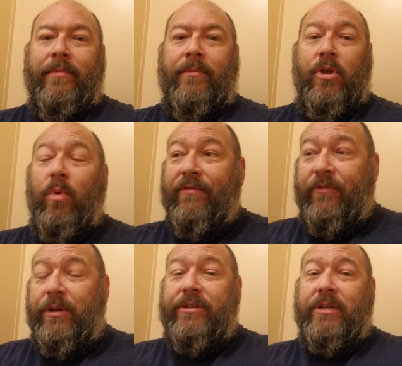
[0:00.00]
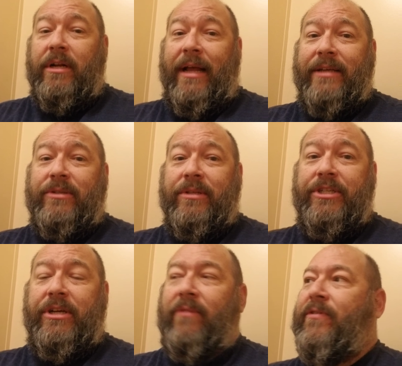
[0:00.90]
You want food that's going to last on the
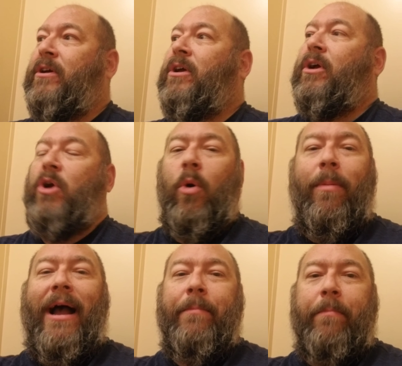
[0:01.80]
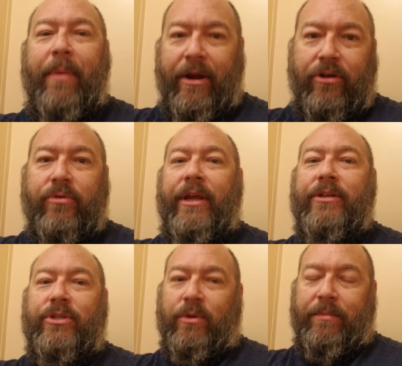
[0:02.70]
shelf? Go buy Bear Creek
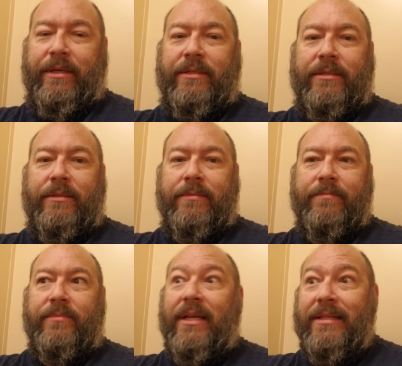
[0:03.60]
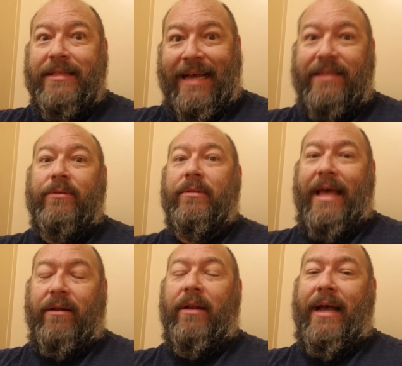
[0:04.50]
soup mixes. That,
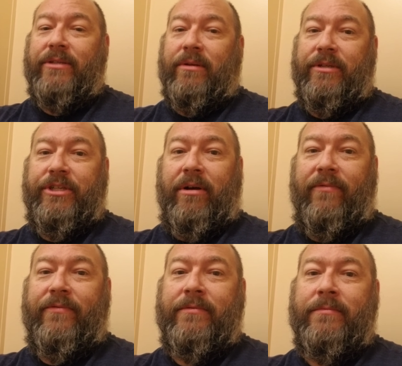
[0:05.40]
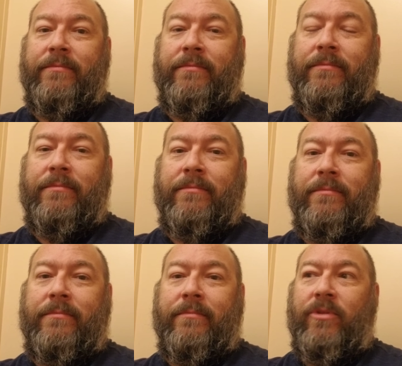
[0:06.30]
that'll last on the shelf.
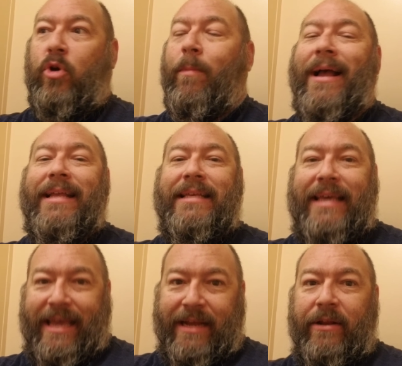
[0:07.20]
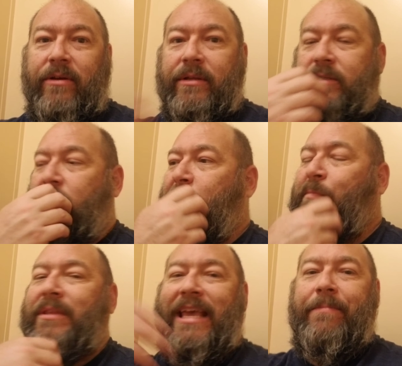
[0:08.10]
Go buy canned goods.
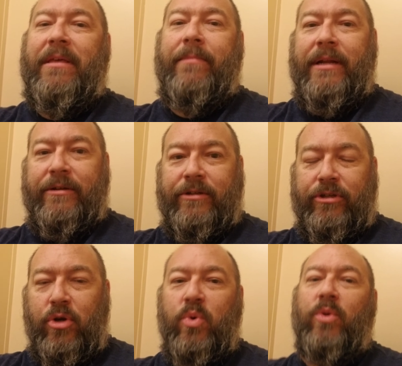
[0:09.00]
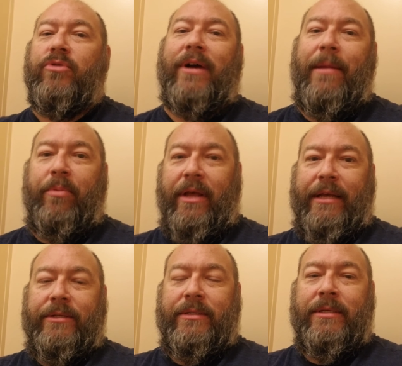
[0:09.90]
Keep them in a cool, dry
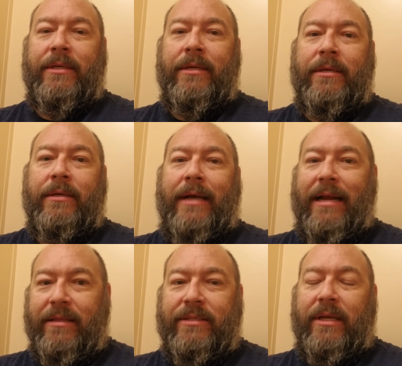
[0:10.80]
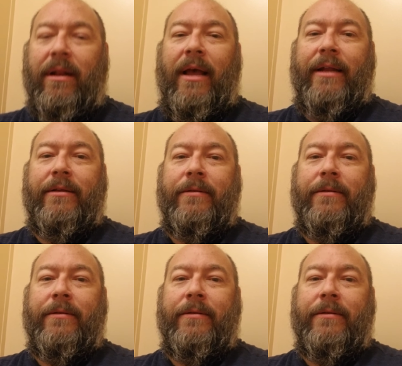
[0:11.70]
place, out of the sunlight,